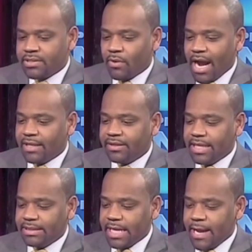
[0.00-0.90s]
So I
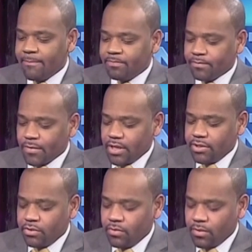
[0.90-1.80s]
think that
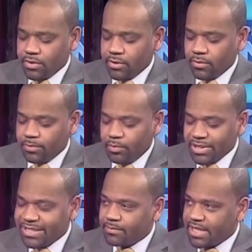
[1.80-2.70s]
you
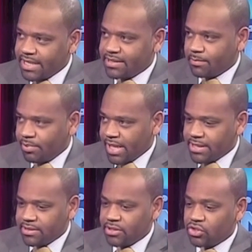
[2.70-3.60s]
put some things in
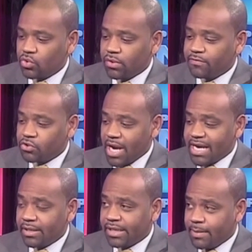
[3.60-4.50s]
place to sort of
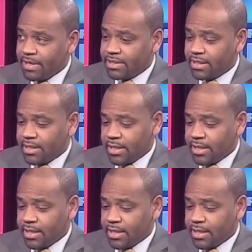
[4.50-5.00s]
try to limit